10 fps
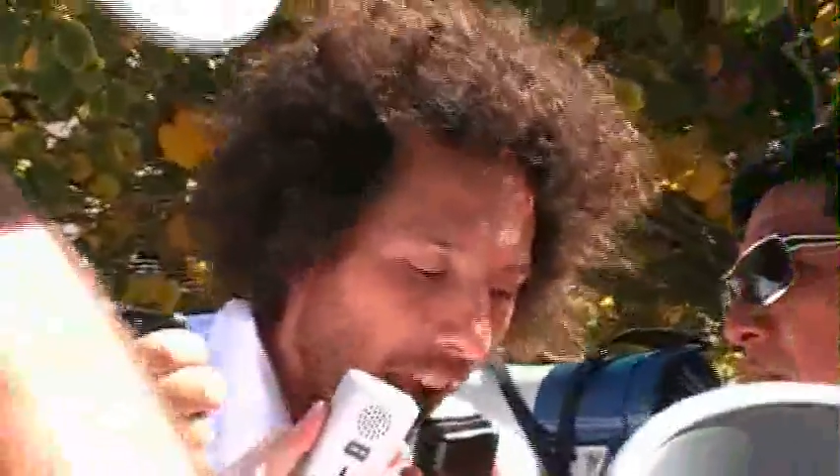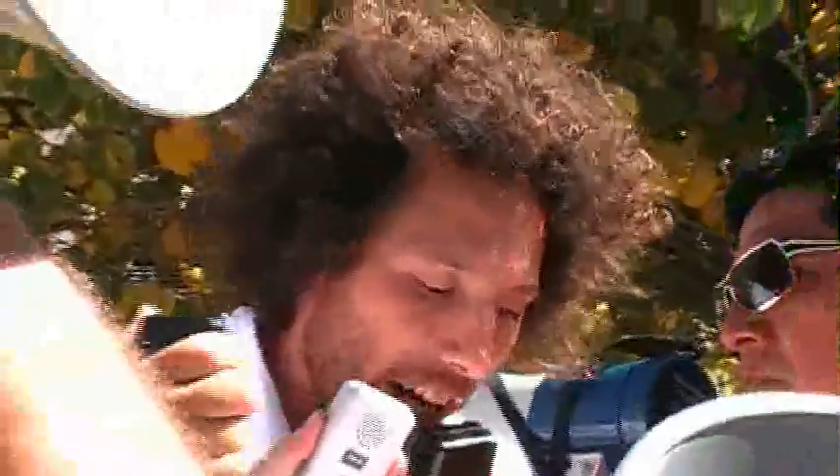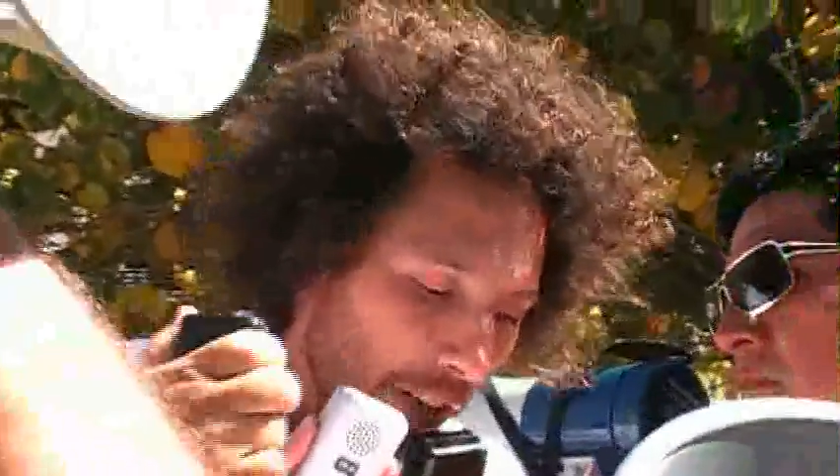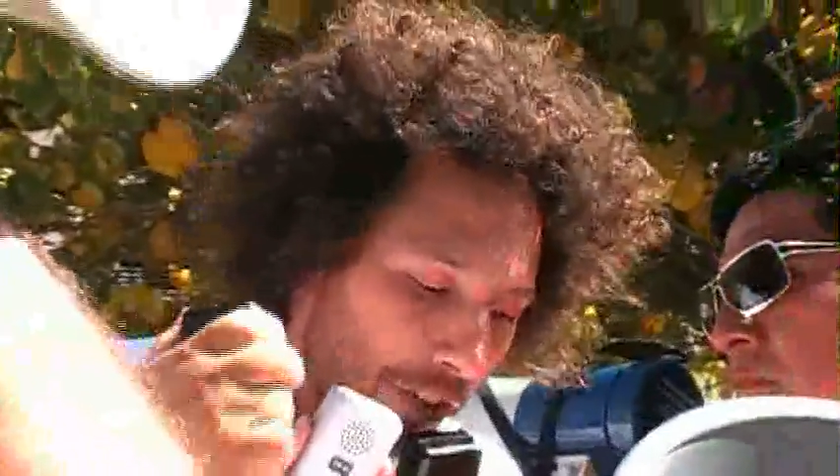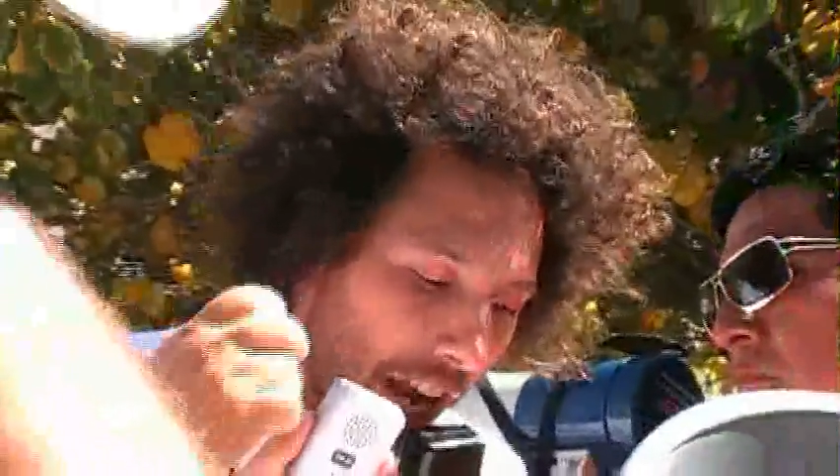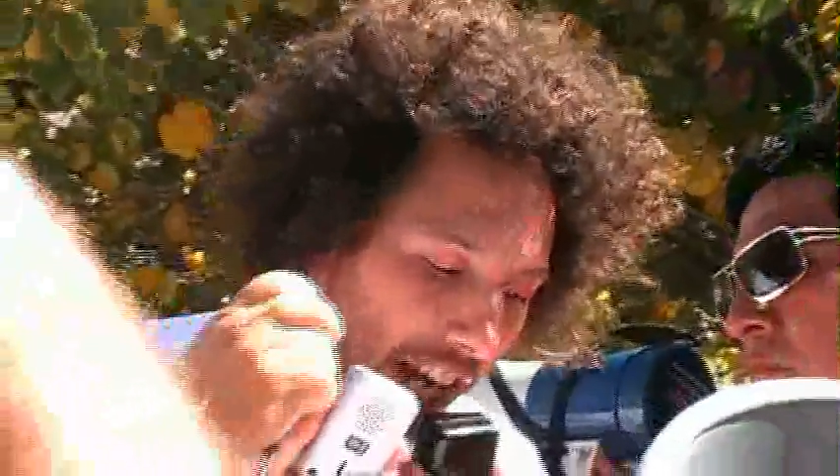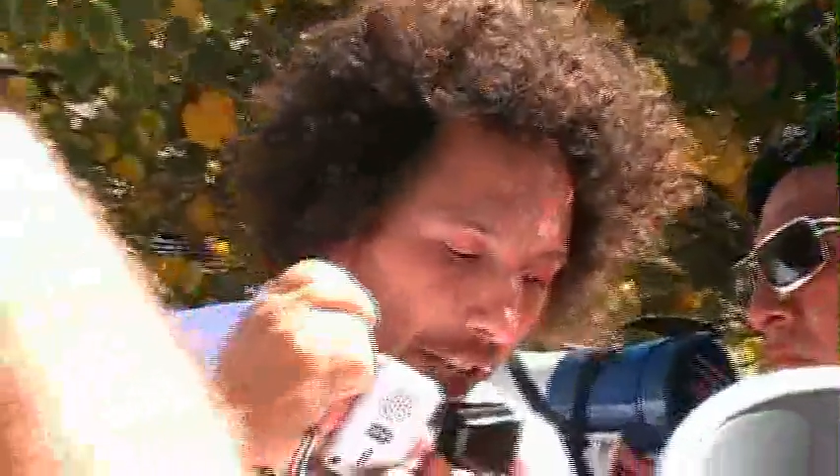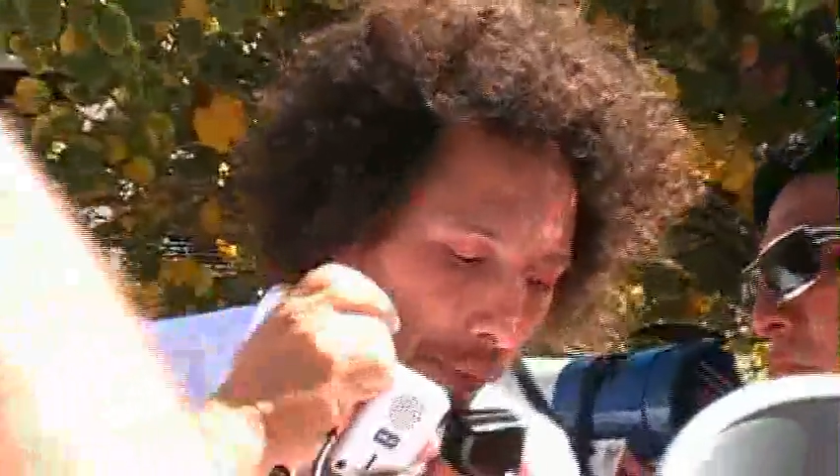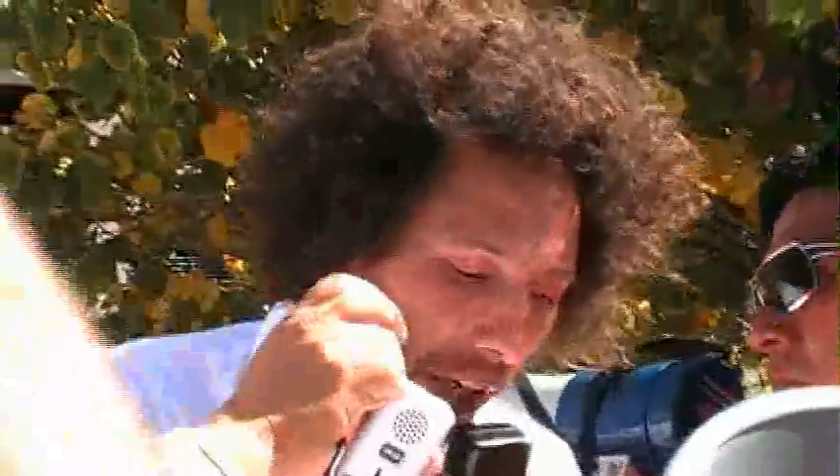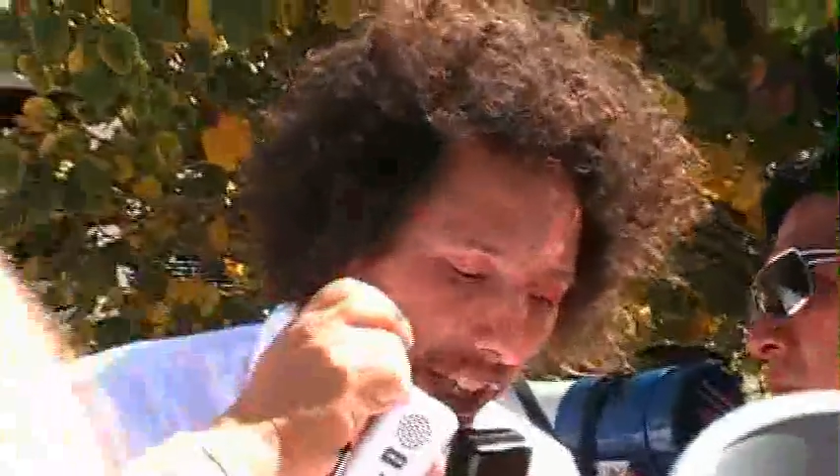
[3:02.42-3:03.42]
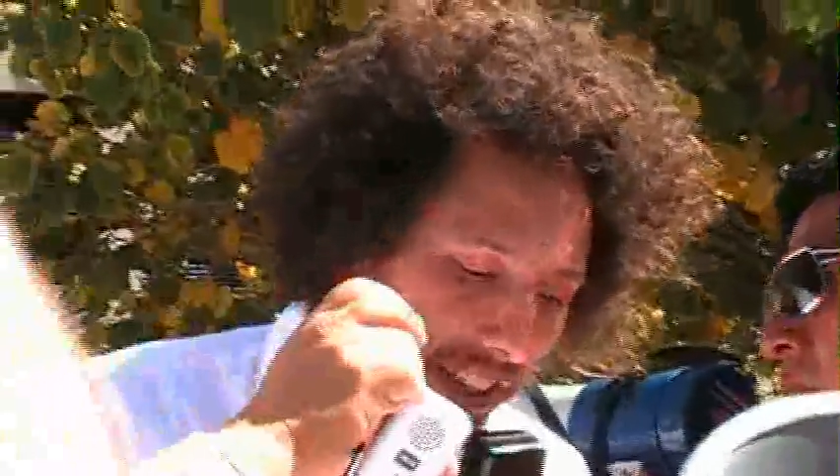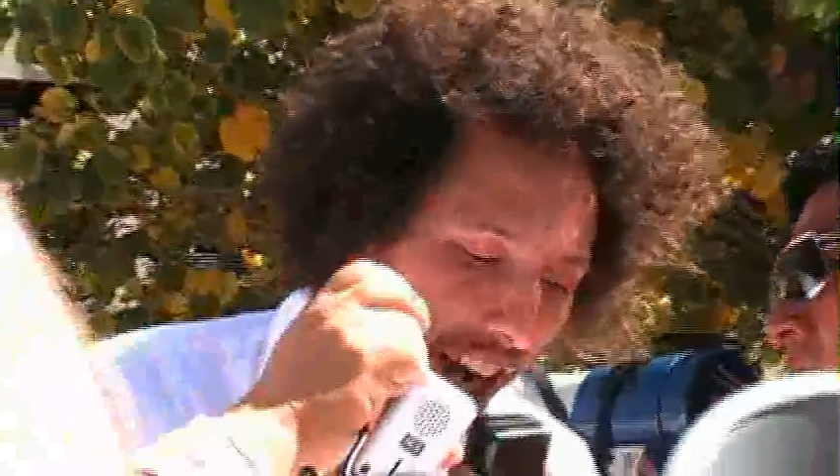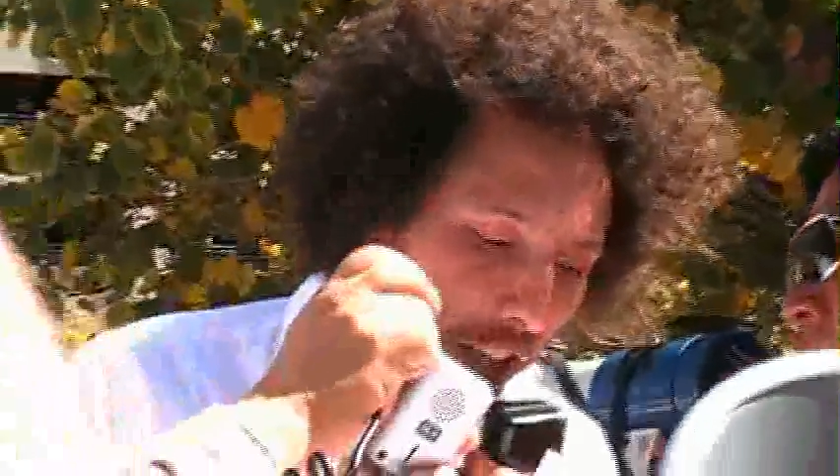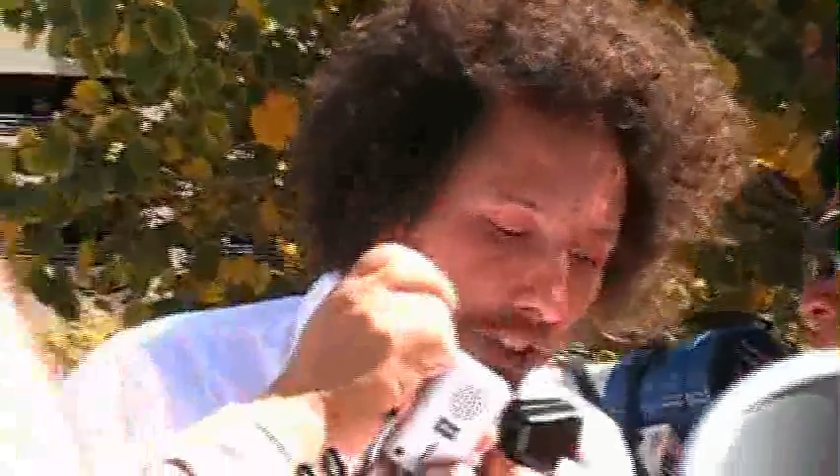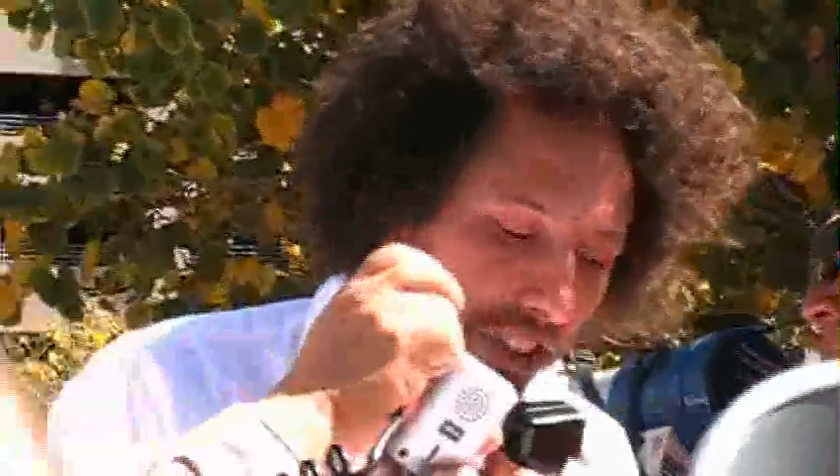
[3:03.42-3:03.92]
And if Janet
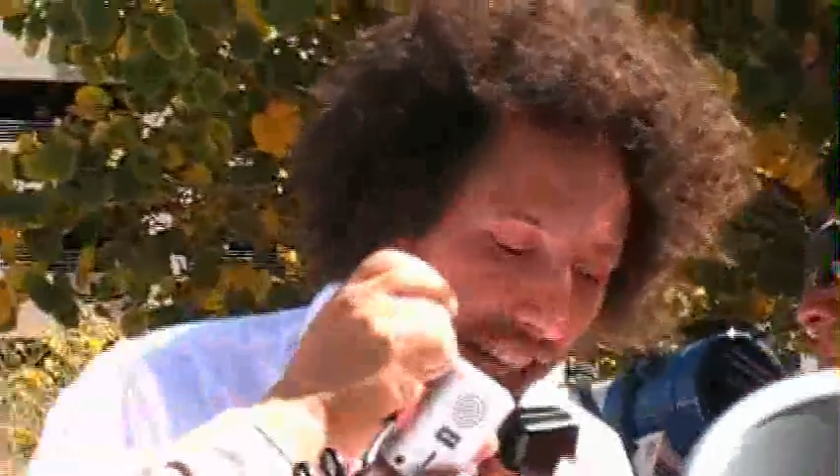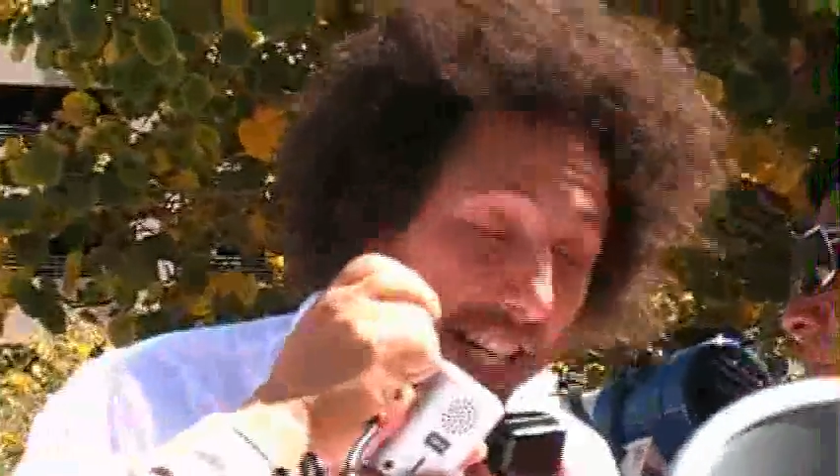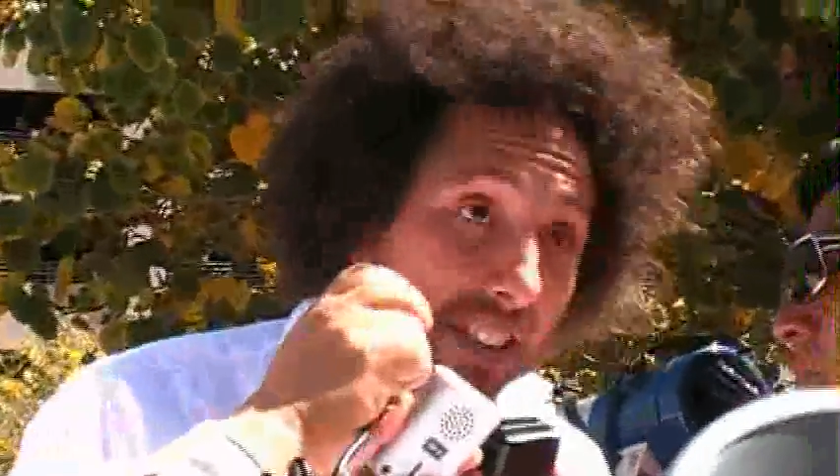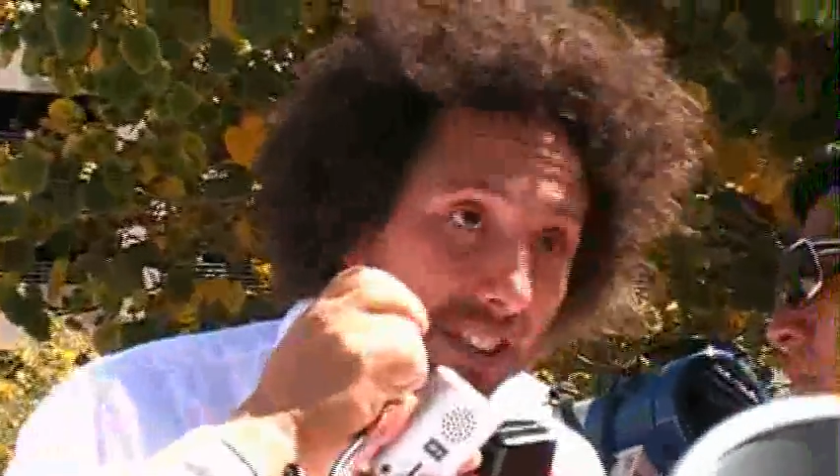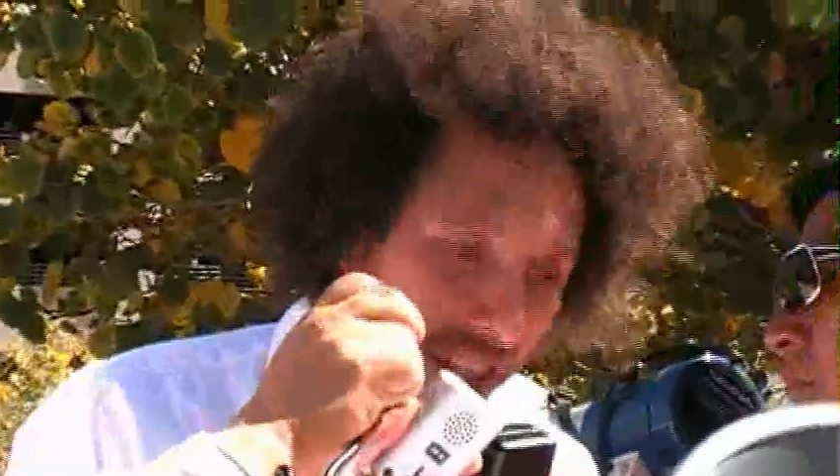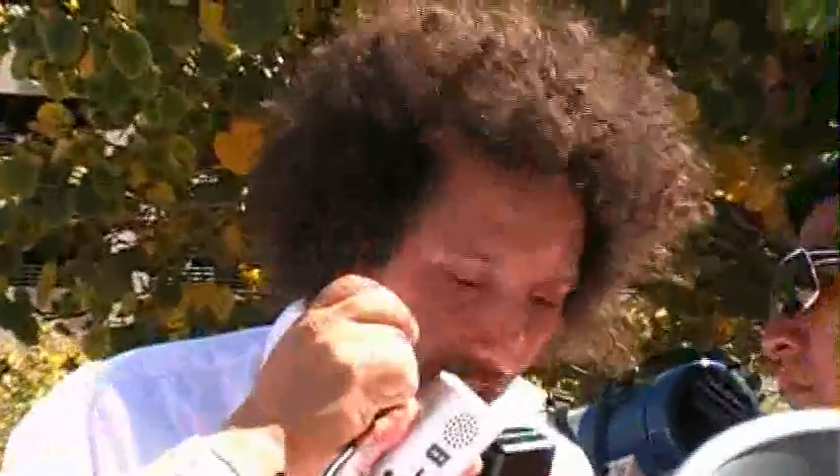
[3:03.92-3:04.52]
Napolitano seeks